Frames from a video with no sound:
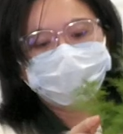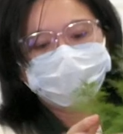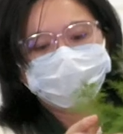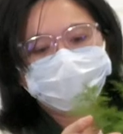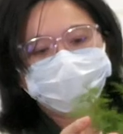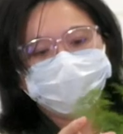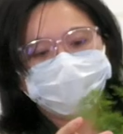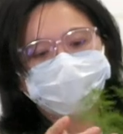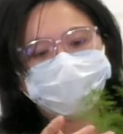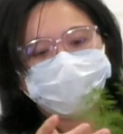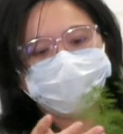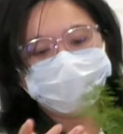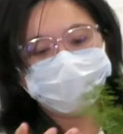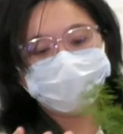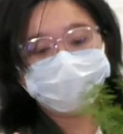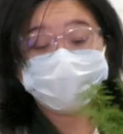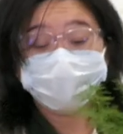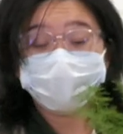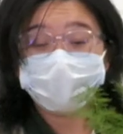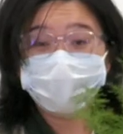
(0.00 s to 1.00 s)
so this
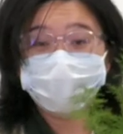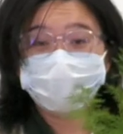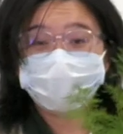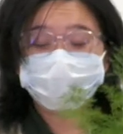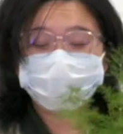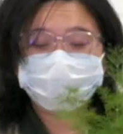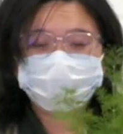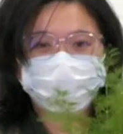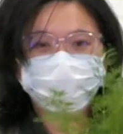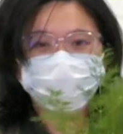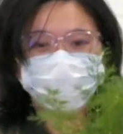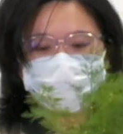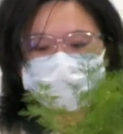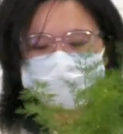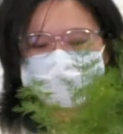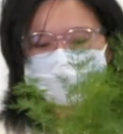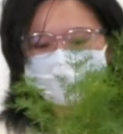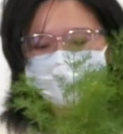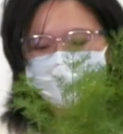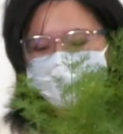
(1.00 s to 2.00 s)
is one interesting
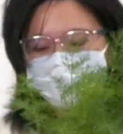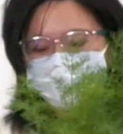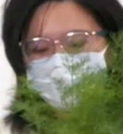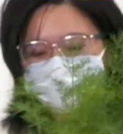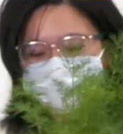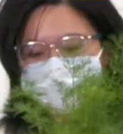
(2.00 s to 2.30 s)
fact that you want to